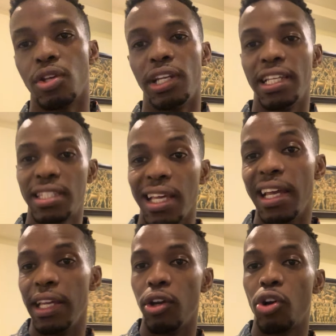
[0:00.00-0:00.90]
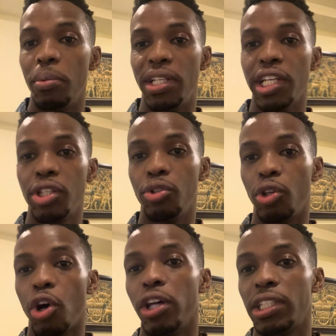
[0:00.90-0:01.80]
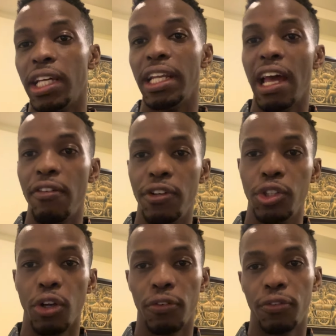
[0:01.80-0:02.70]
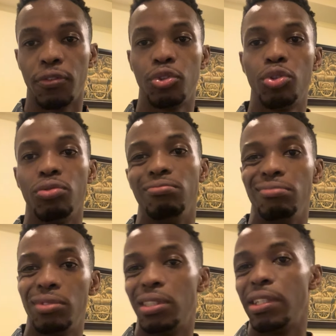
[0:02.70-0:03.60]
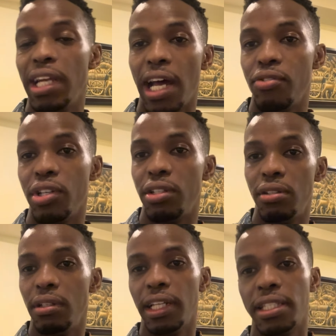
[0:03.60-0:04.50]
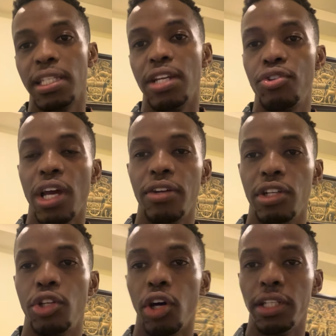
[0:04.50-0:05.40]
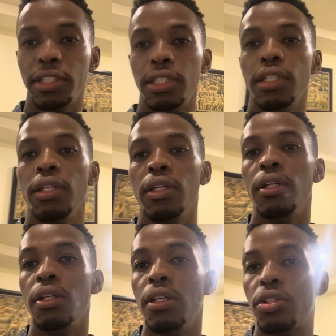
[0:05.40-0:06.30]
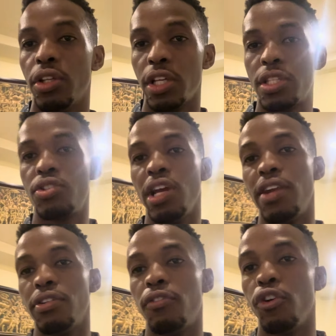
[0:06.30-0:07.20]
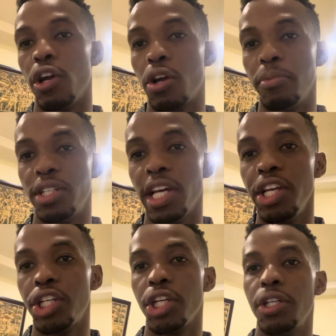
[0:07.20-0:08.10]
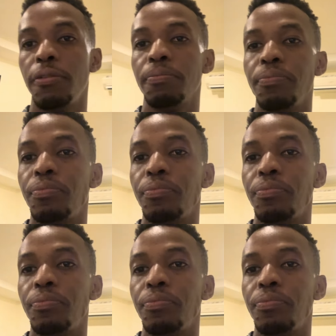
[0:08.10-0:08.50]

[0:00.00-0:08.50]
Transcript: let's say your accommodation will cost you an average of $300. Let's say $300. So that's $300 for your accommodation.